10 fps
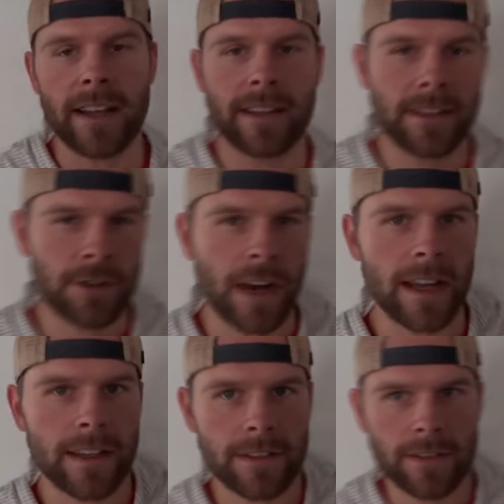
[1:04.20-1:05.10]

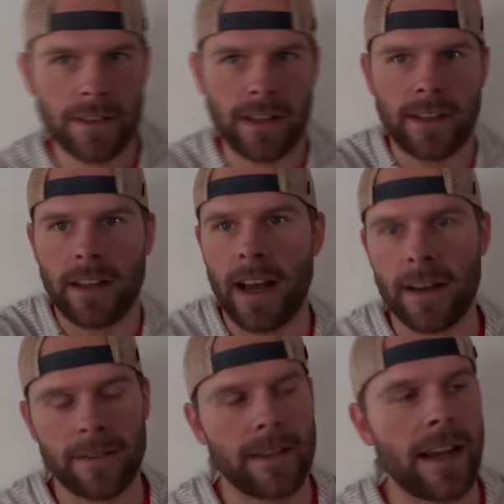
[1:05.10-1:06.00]
it.
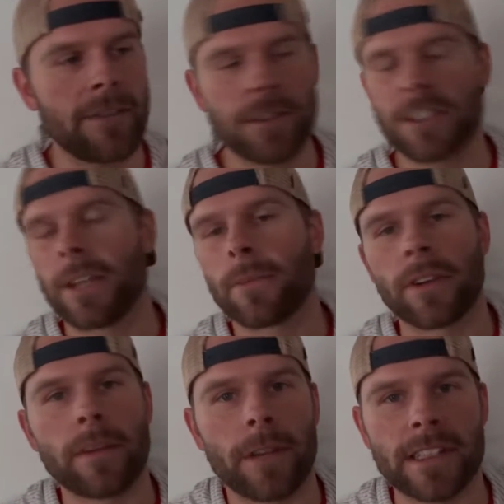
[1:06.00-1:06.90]
Every gym
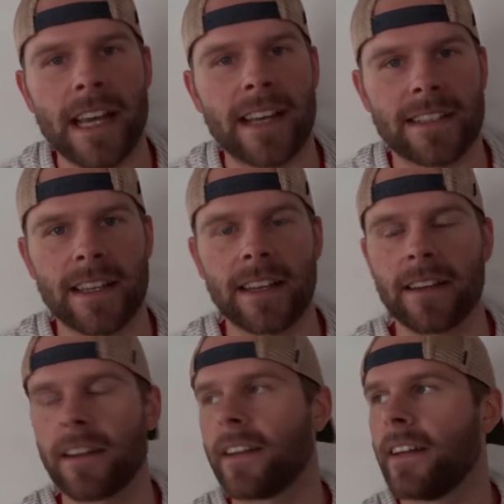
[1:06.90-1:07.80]
pretty much has
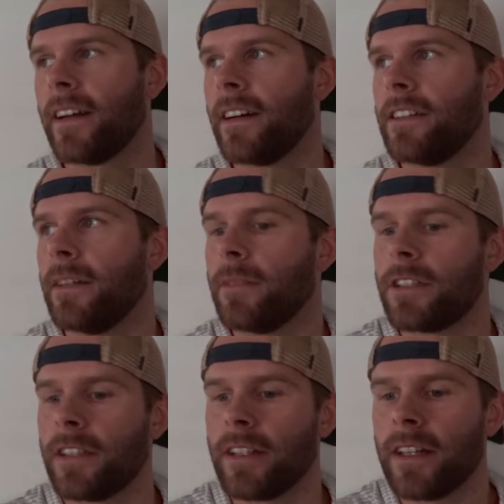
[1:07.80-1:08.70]
a dip
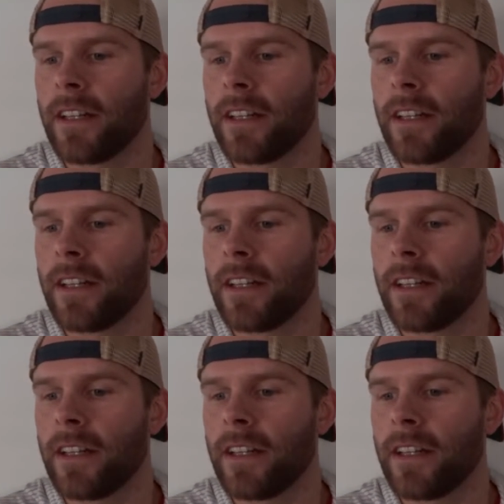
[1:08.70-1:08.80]
machine.